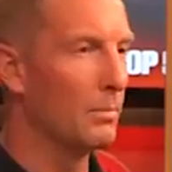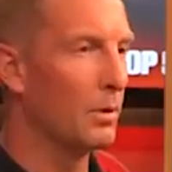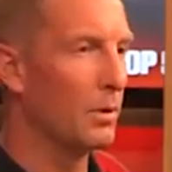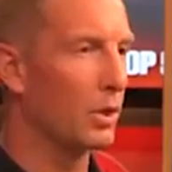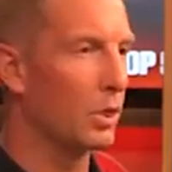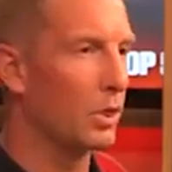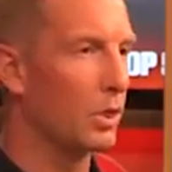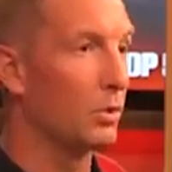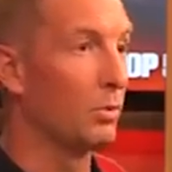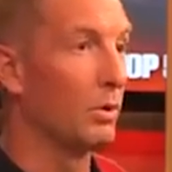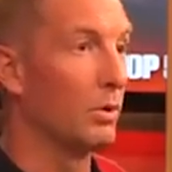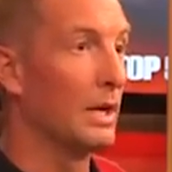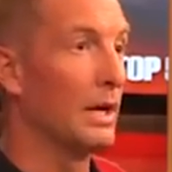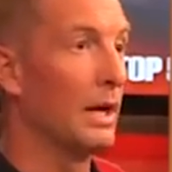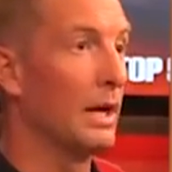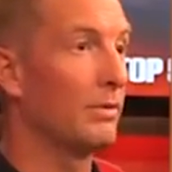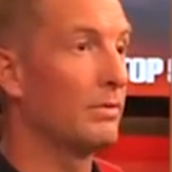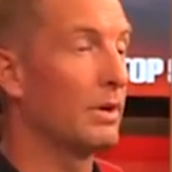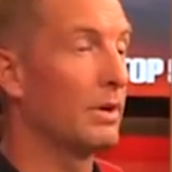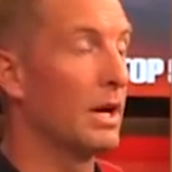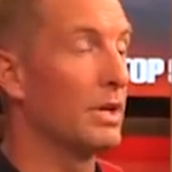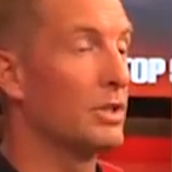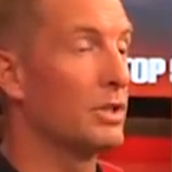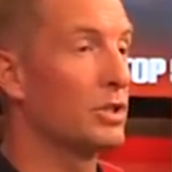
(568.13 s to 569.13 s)
At number 3,
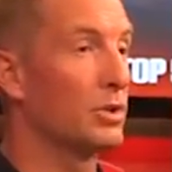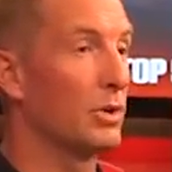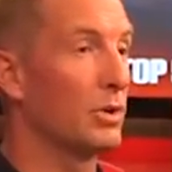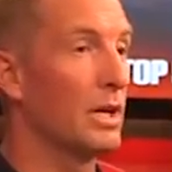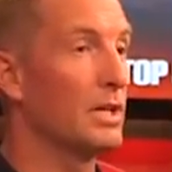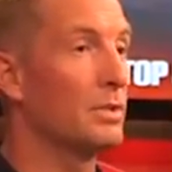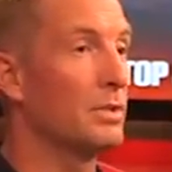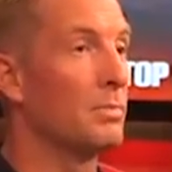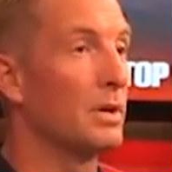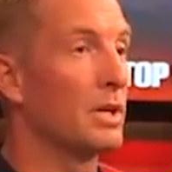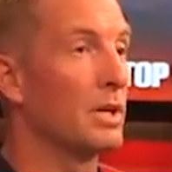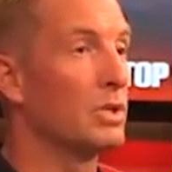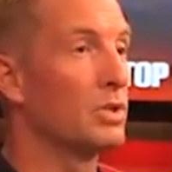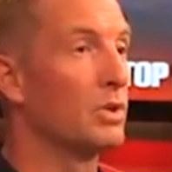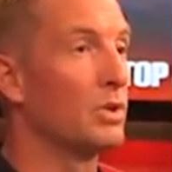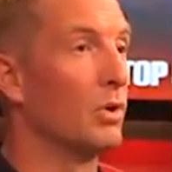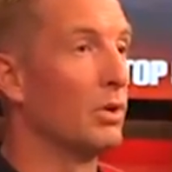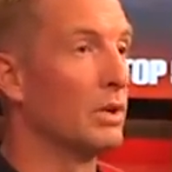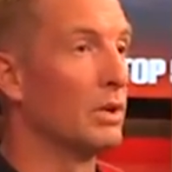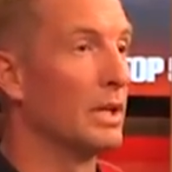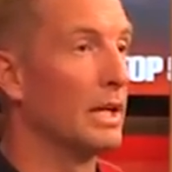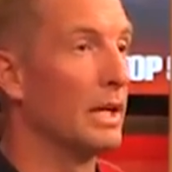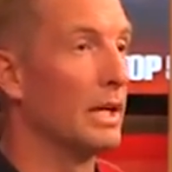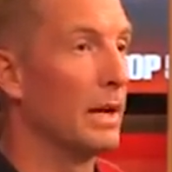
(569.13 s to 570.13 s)
I've got Trace
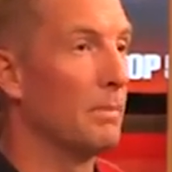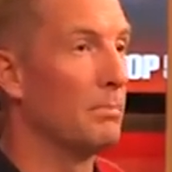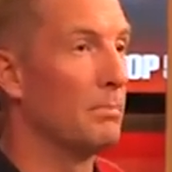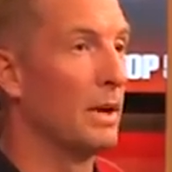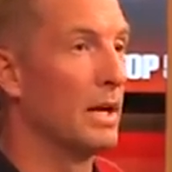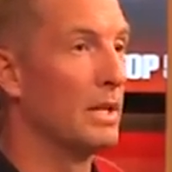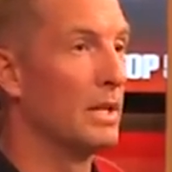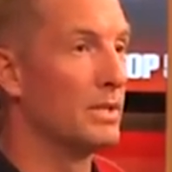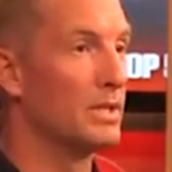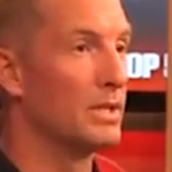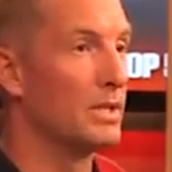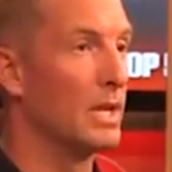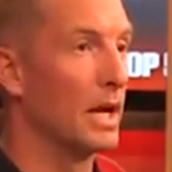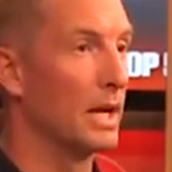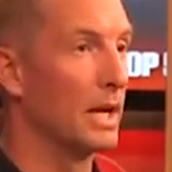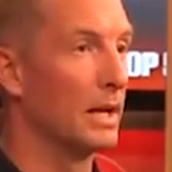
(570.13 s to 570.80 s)
McSorley at Penn